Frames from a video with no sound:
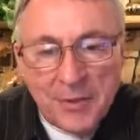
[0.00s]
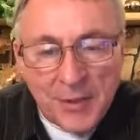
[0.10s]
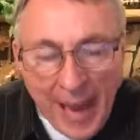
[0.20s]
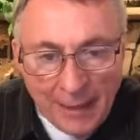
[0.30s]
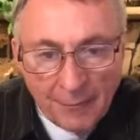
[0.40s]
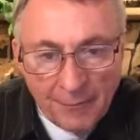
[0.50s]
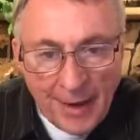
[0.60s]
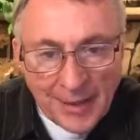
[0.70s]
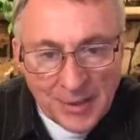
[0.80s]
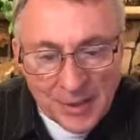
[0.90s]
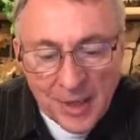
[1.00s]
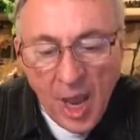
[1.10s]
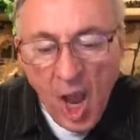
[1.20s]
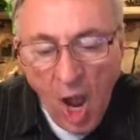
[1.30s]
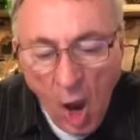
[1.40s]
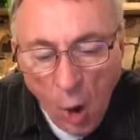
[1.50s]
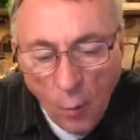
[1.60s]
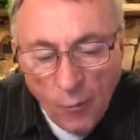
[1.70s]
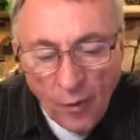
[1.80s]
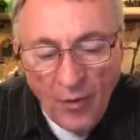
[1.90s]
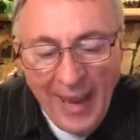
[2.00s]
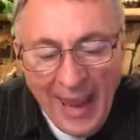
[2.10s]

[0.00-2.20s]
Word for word: sacrifices over